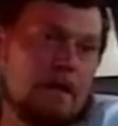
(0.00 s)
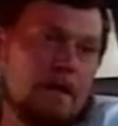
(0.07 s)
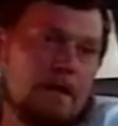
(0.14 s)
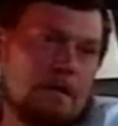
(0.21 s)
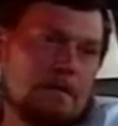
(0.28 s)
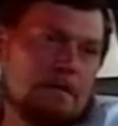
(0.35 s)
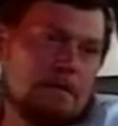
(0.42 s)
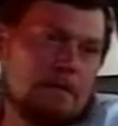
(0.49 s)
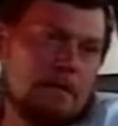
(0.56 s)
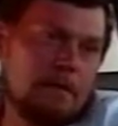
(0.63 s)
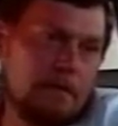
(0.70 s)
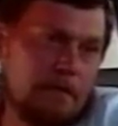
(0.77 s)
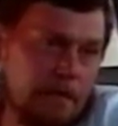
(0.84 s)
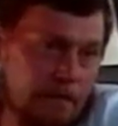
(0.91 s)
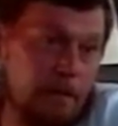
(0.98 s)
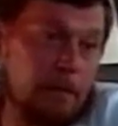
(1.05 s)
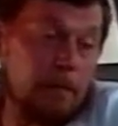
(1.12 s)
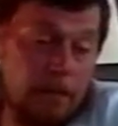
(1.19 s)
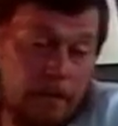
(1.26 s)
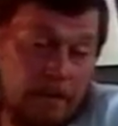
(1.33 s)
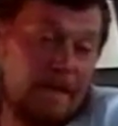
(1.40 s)
cars,
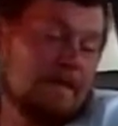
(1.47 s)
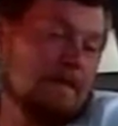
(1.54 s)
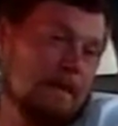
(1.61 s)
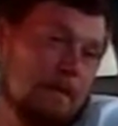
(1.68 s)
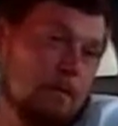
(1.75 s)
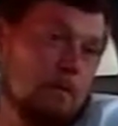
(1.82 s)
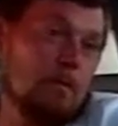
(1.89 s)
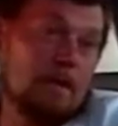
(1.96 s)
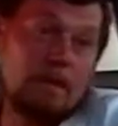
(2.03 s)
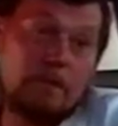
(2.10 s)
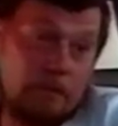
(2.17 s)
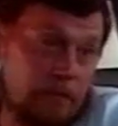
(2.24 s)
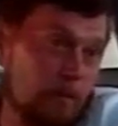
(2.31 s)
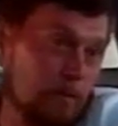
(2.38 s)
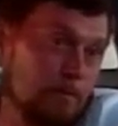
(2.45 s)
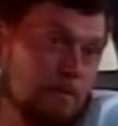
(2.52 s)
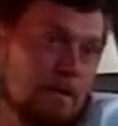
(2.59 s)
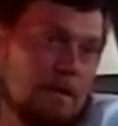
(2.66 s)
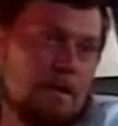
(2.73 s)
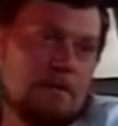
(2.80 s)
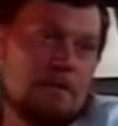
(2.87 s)
I think they thought they were film
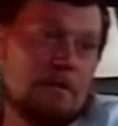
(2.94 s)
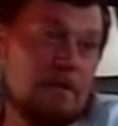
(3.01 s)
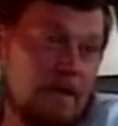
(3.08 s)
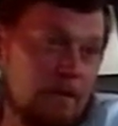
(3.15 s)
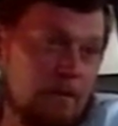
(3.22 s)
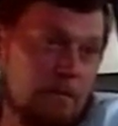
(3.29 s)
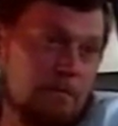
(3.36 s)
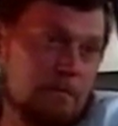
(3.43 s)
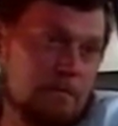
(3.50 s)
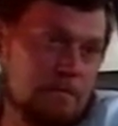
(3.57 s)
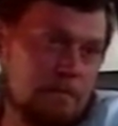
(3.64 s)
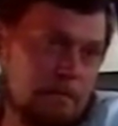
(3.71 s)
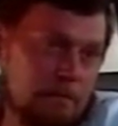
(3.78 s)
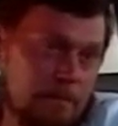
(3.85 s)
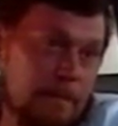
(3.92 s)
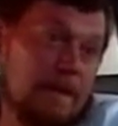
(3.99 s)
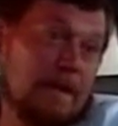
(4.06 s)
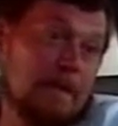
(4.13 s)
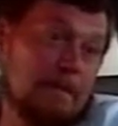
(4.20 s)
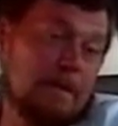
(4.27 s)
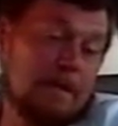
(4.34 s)
stars themselves.
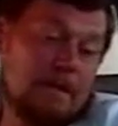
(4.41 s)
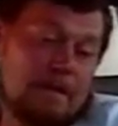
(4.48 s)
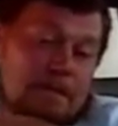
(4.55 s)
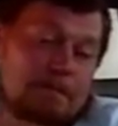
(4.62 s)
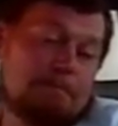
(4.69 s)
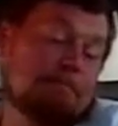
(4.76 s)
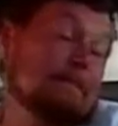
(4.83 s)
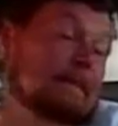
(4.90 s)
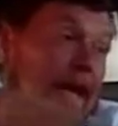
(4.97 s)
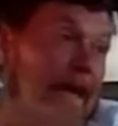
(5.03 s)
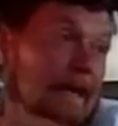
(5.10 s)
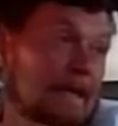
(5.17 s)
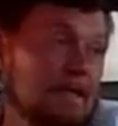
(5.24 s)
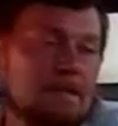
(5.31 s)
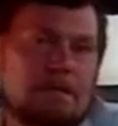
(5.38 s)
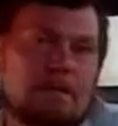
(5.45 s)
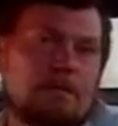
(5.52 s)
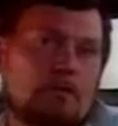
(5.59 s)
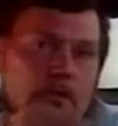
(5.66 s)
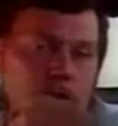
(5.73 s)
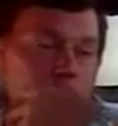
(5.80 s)
Big bloody Yanks
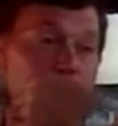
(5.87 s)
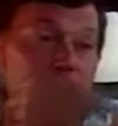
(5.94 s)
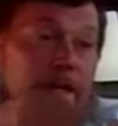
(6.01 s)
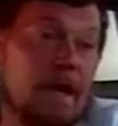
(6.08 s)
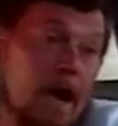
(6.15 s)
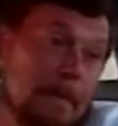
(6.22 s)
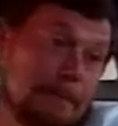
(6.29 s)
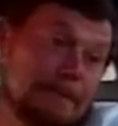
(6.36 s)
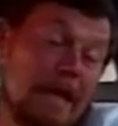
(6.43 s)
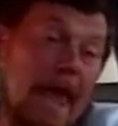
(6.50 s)
and chewing gum,